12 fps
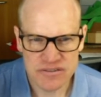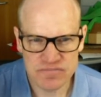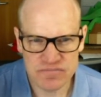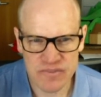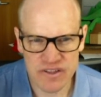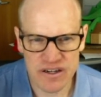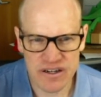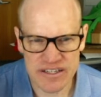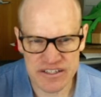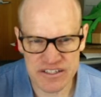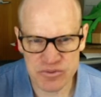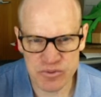And
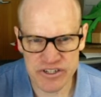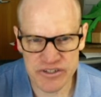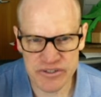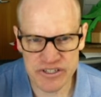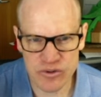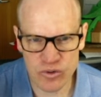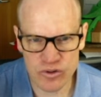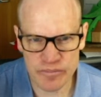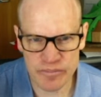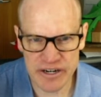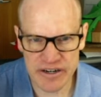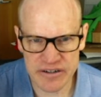this way you get ordered
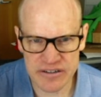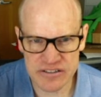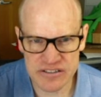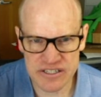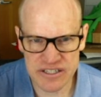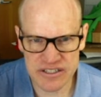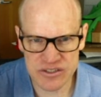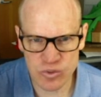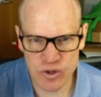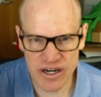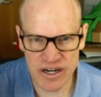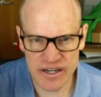pairs, x,
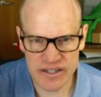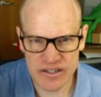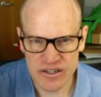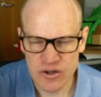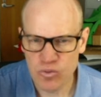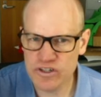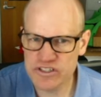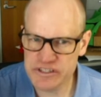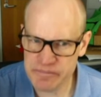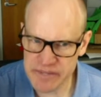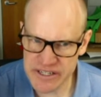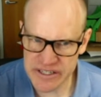y. What does it
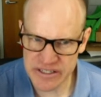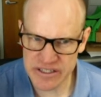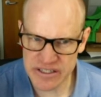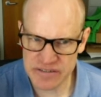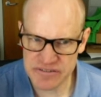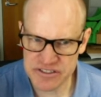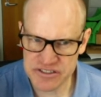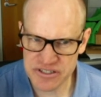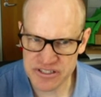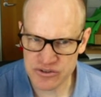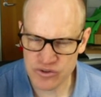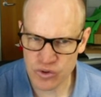mean if these
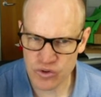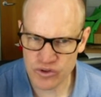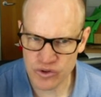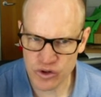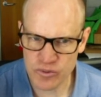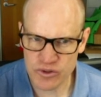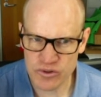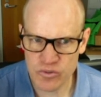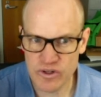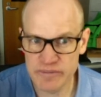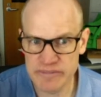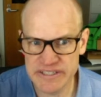things are orthonormal?
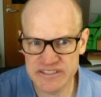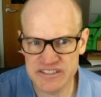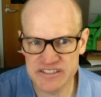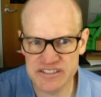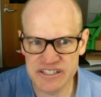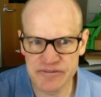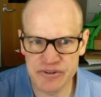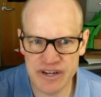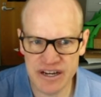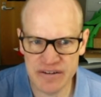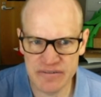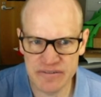What it means is if you
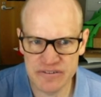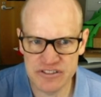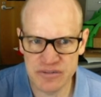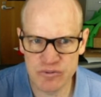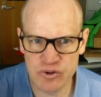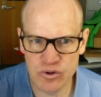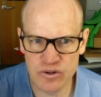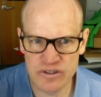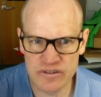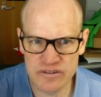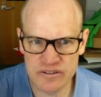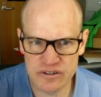have some
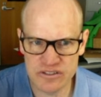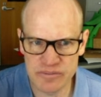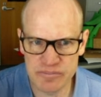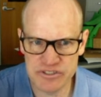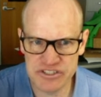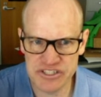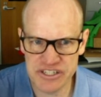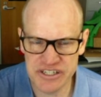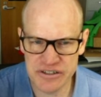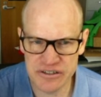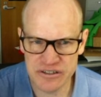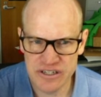coordinate or some position
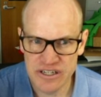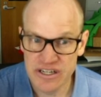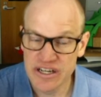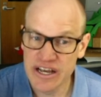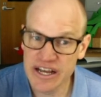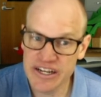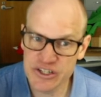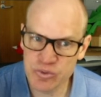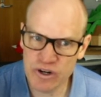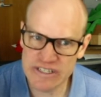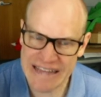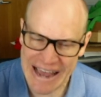here and you
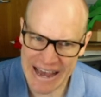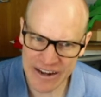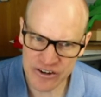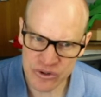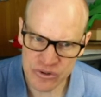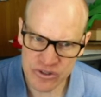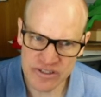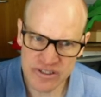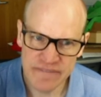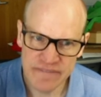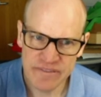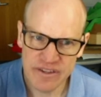want to add to it
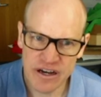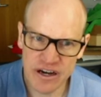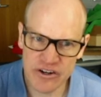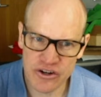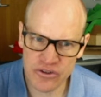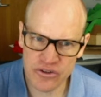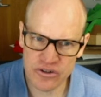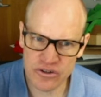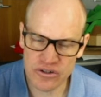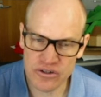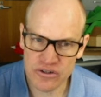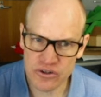
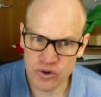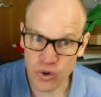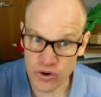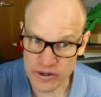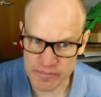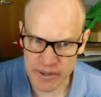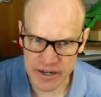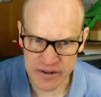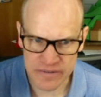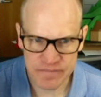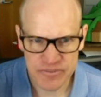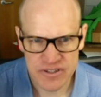another coordinate
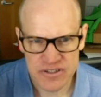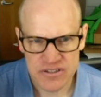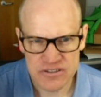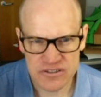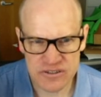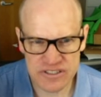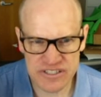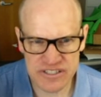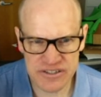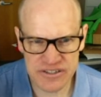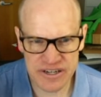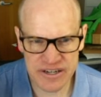pair. So let's say that
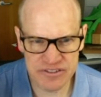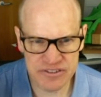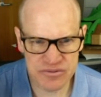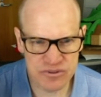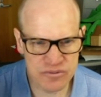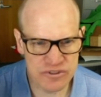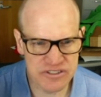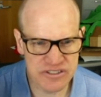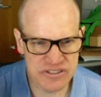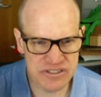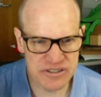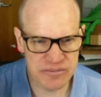you have this one, which is
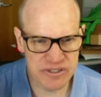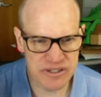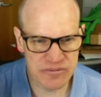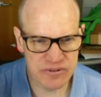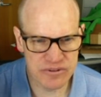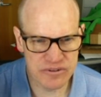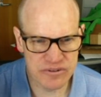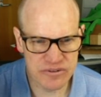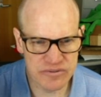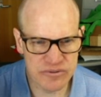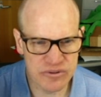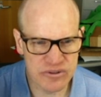going to be at 1, 2, 3,
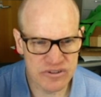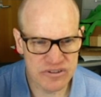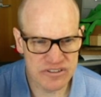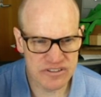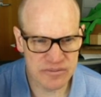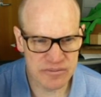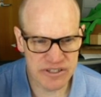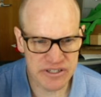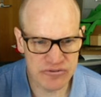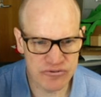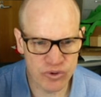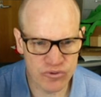4. It's going to be like at
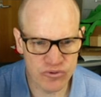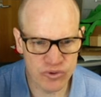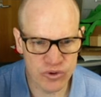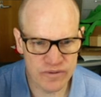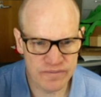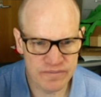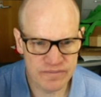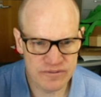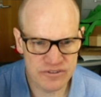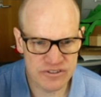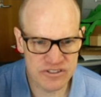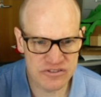4, 4.
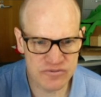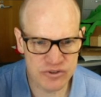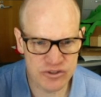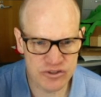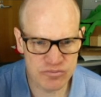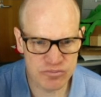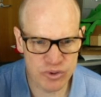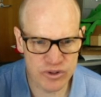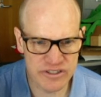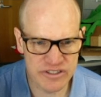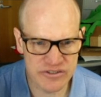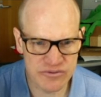So this first
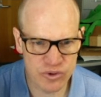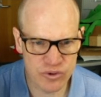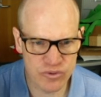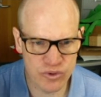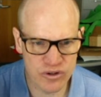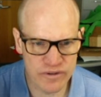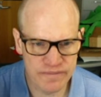point is 4, 4.